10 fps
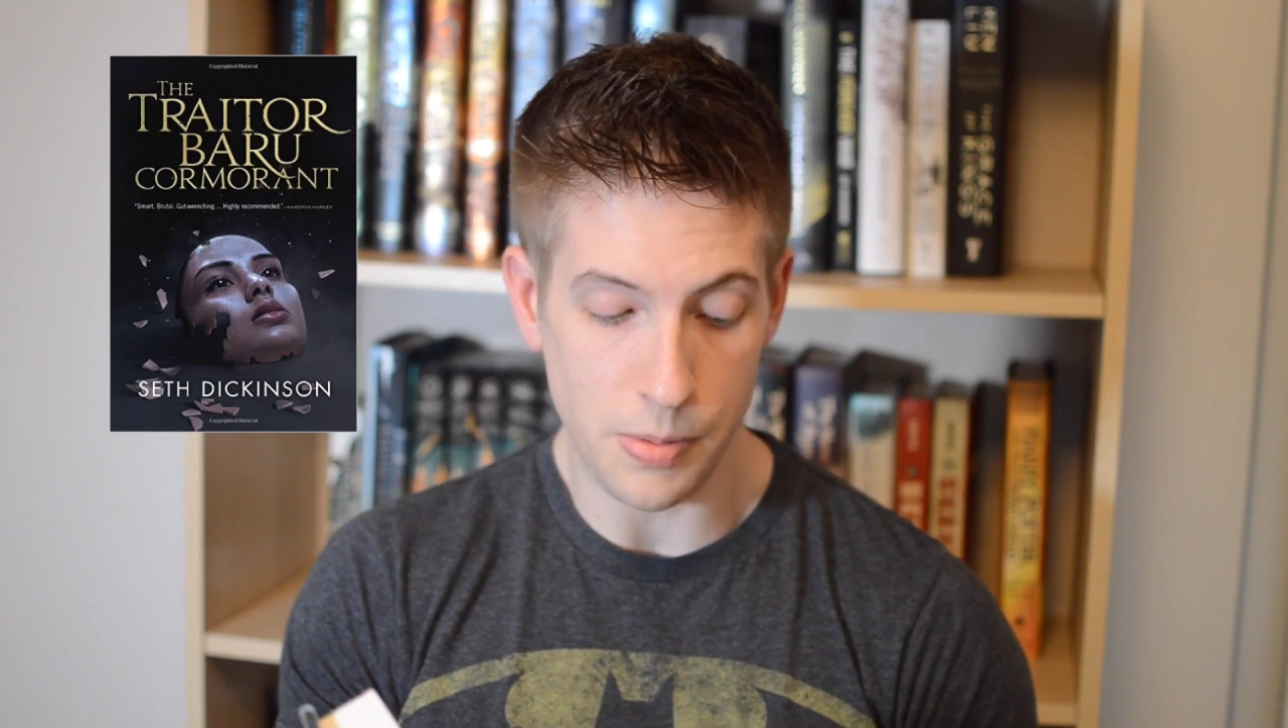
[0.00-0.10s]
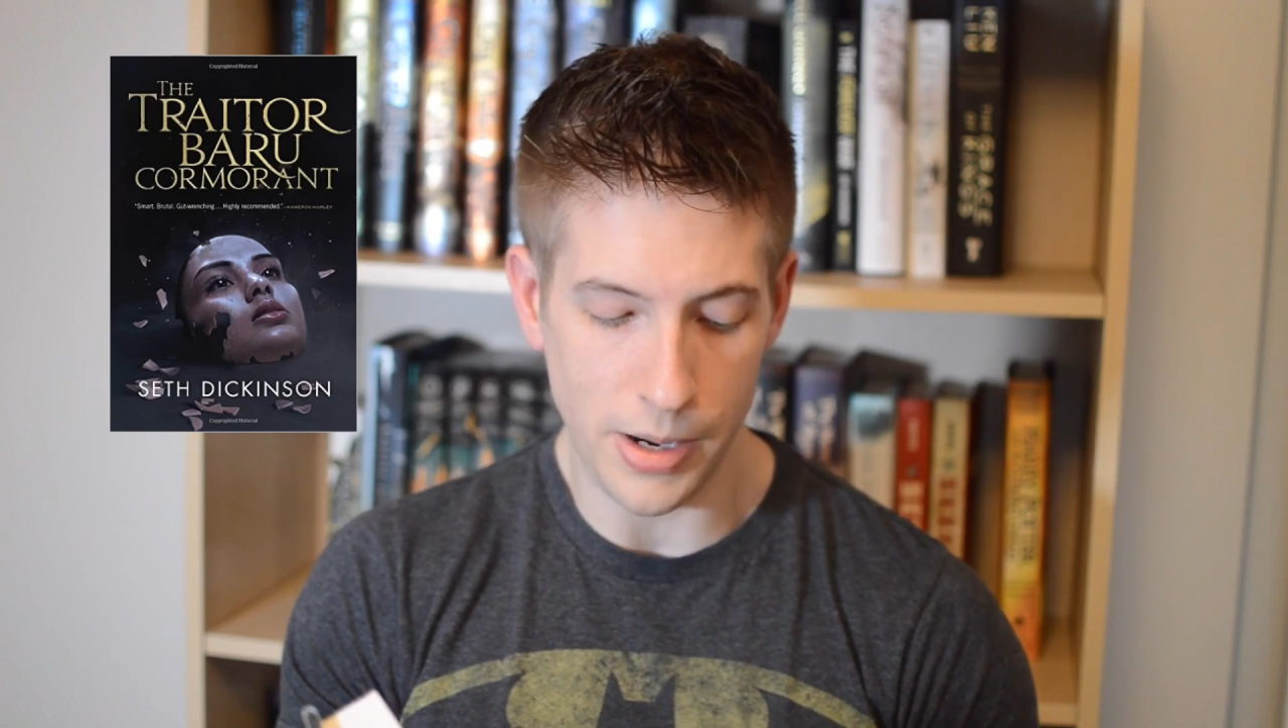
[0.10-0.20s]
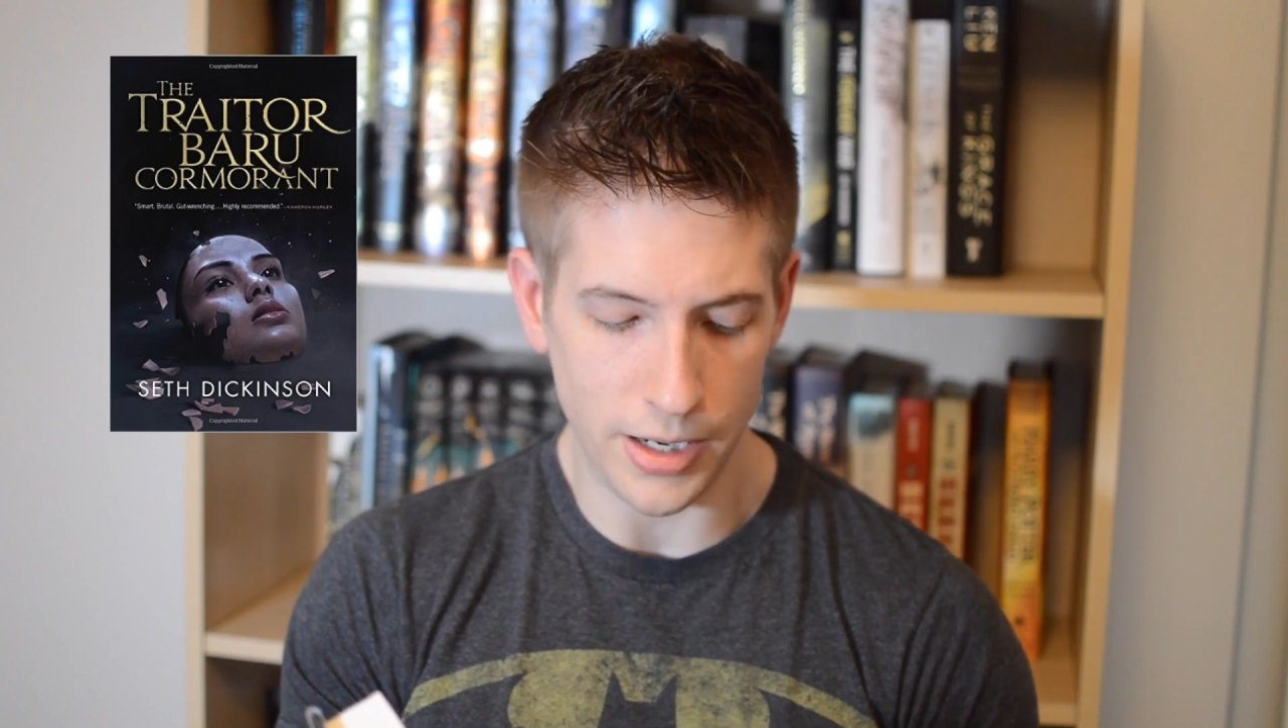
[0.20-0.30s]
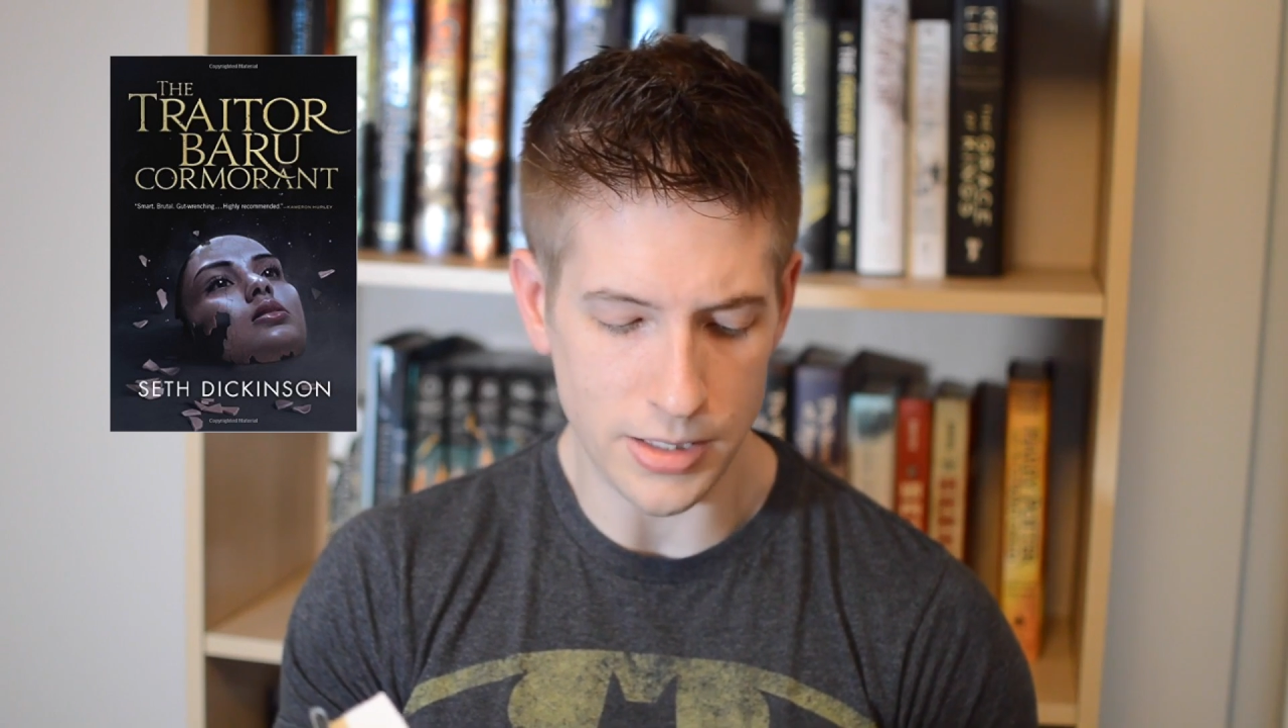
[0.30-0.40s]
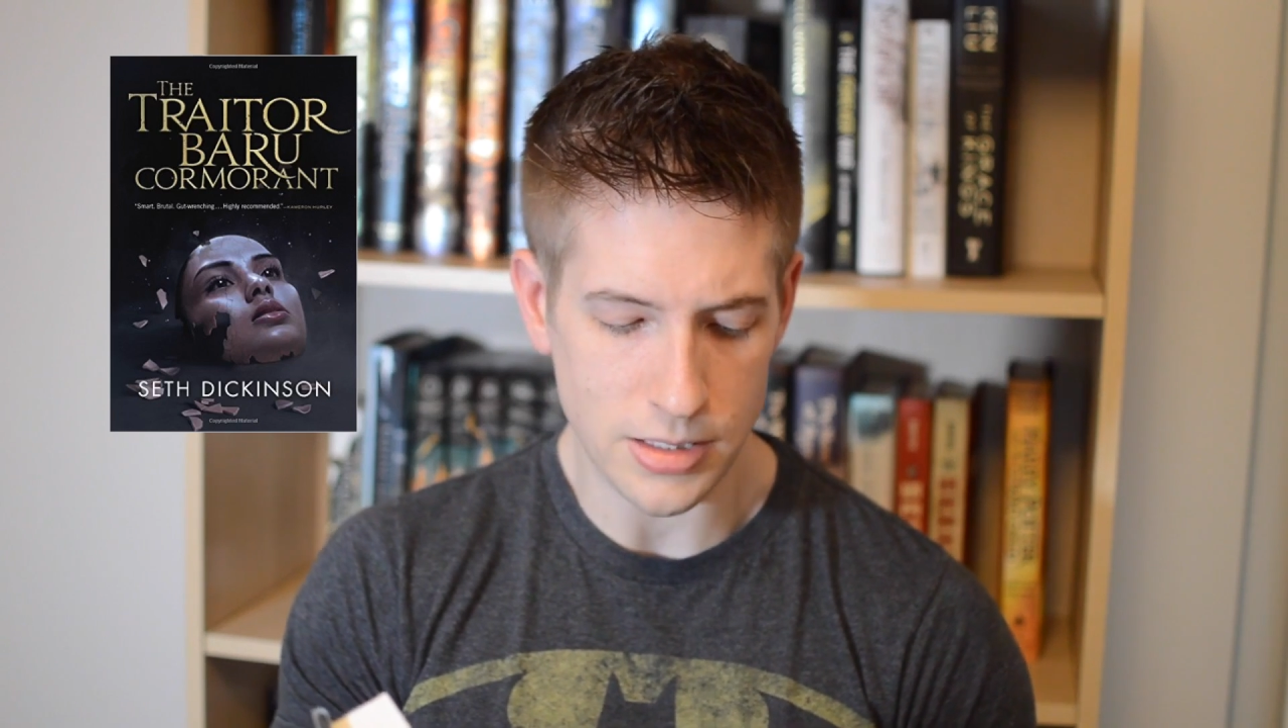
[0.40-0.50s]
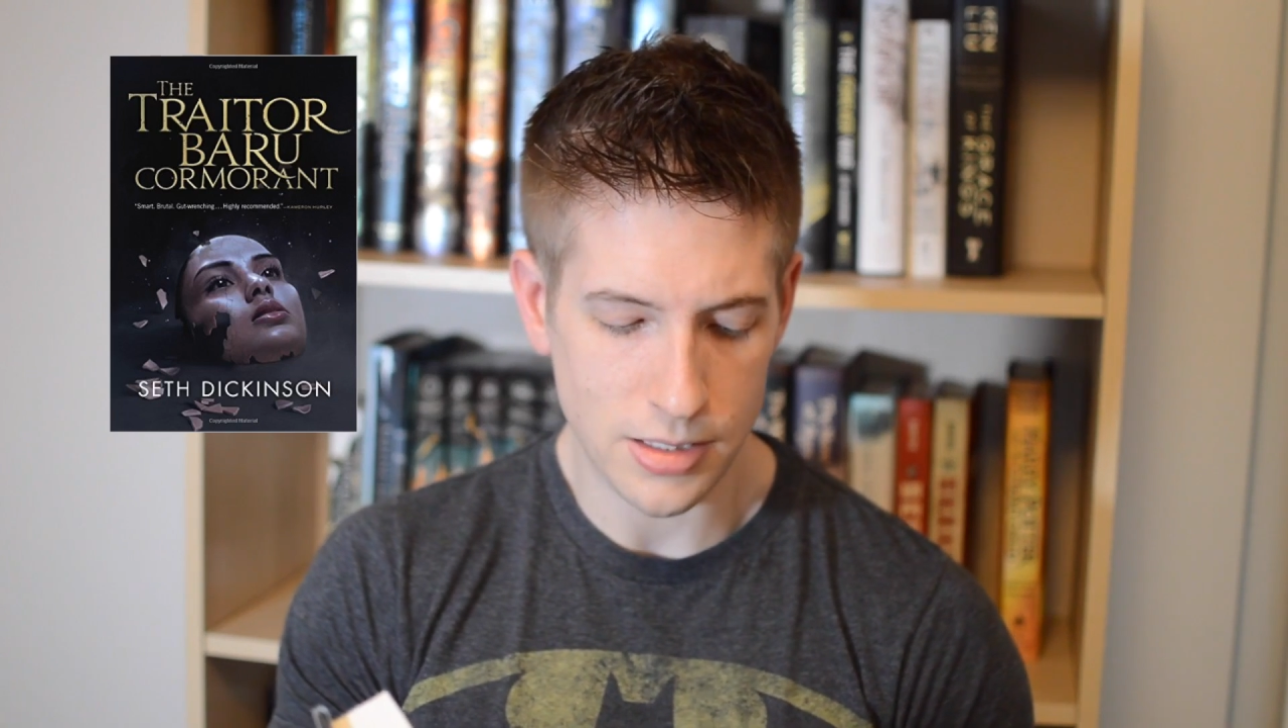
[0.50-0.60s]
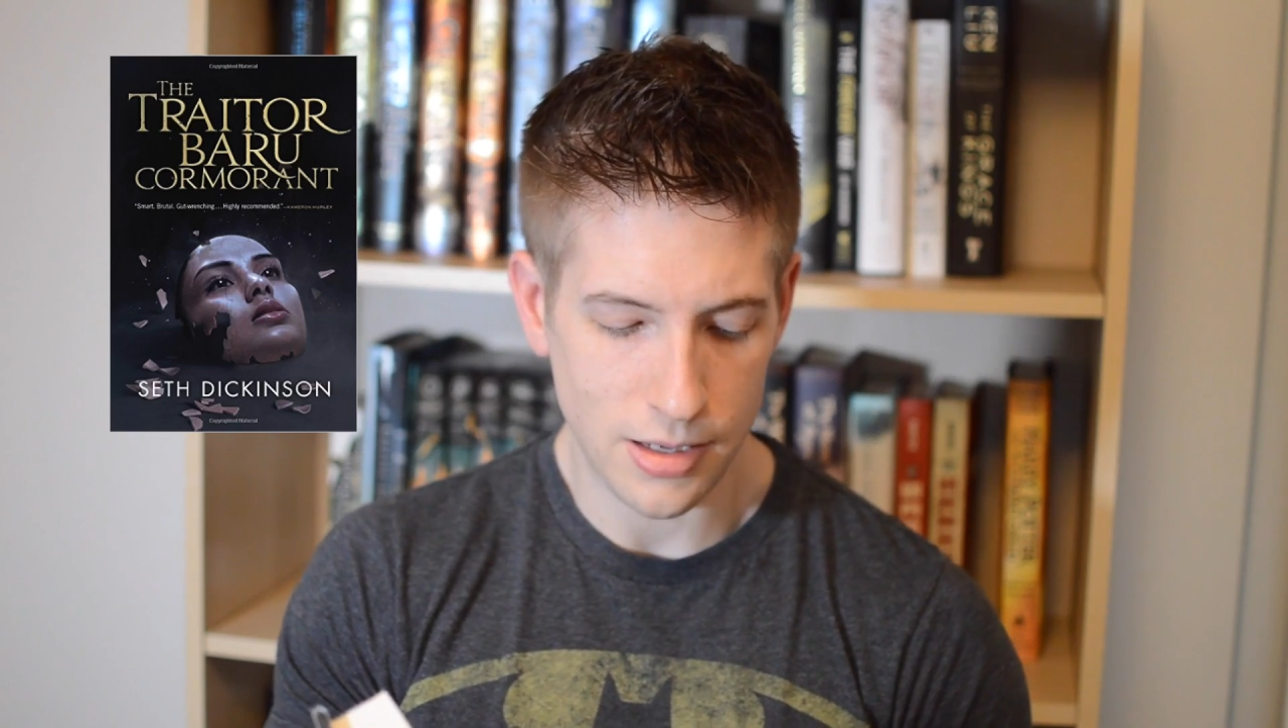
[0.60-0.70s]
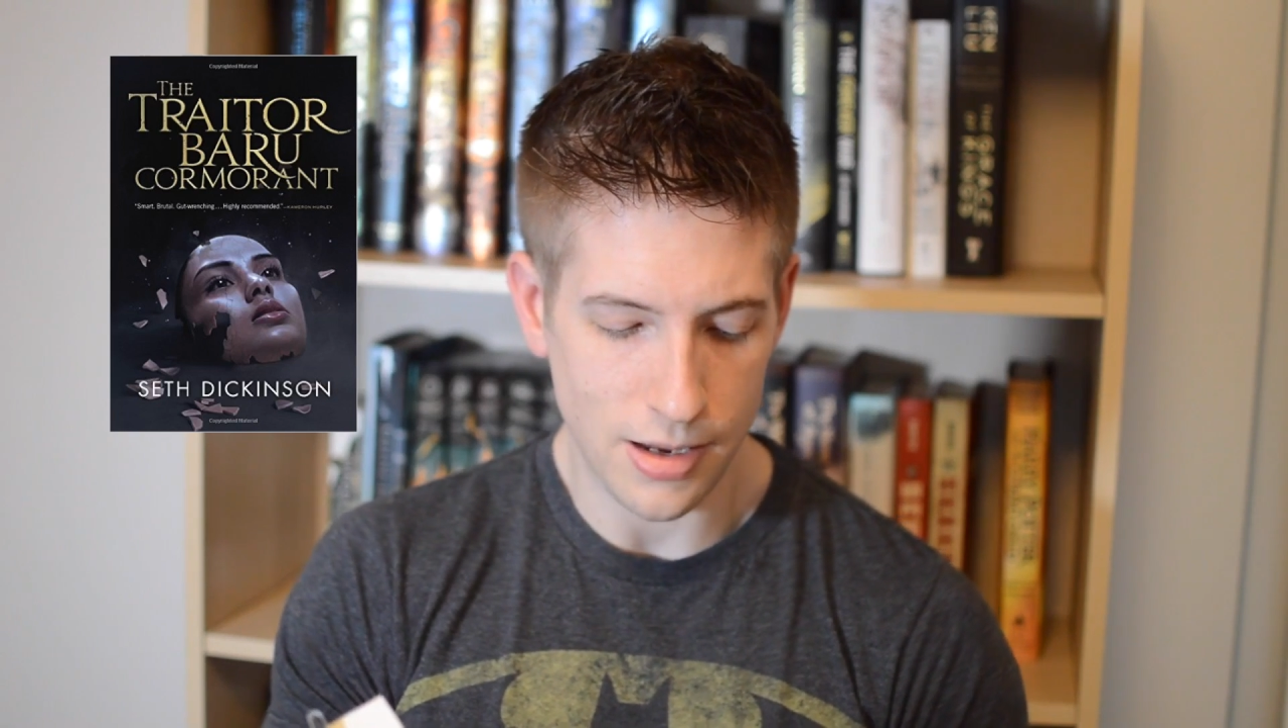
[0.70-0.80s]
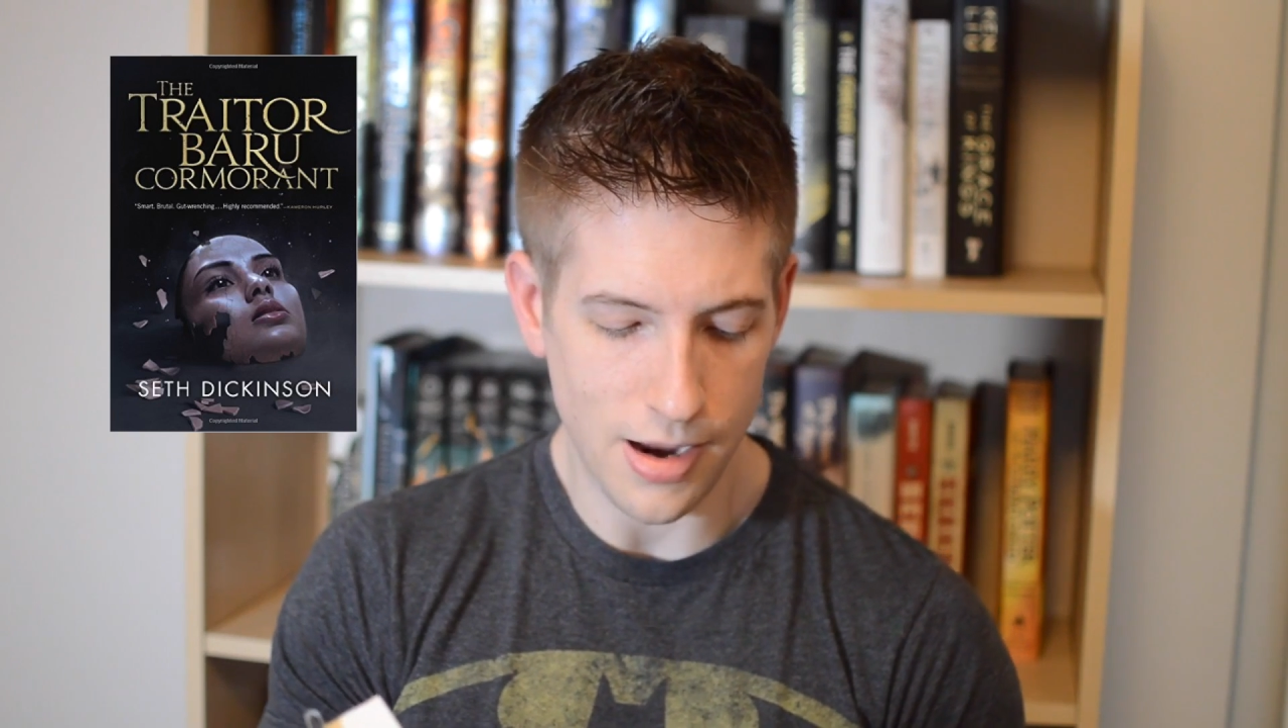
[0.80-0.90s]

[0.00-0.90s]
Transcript: be balanced,